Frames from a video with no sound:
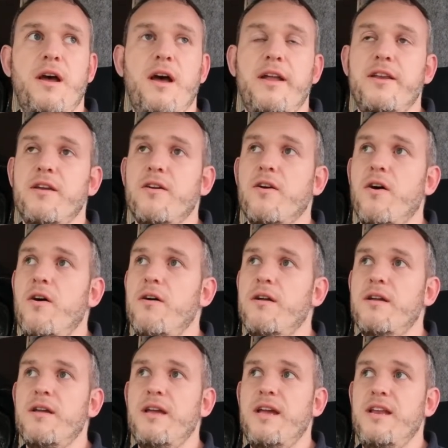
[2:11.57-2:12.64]
and you got
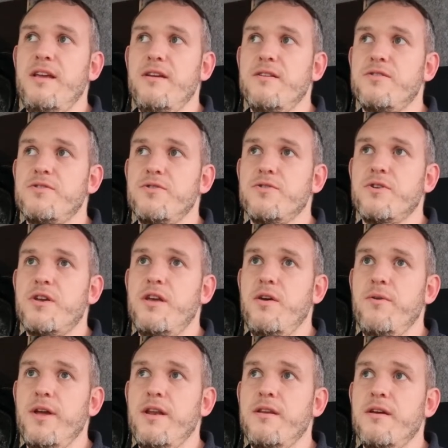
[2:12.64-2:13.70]
idiots just
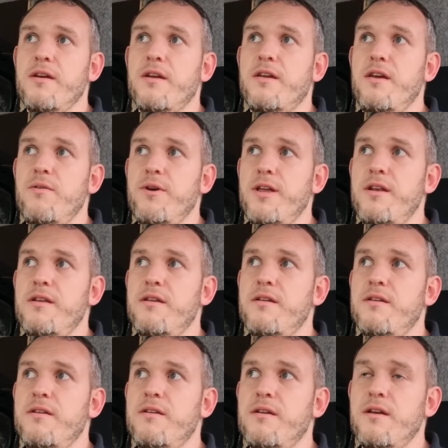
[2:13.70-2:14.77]
queuing and queuing
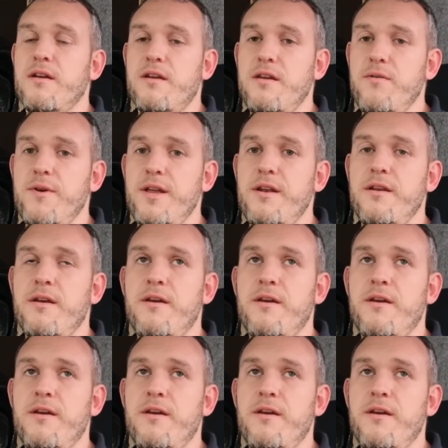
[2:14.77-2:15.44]
and queuing.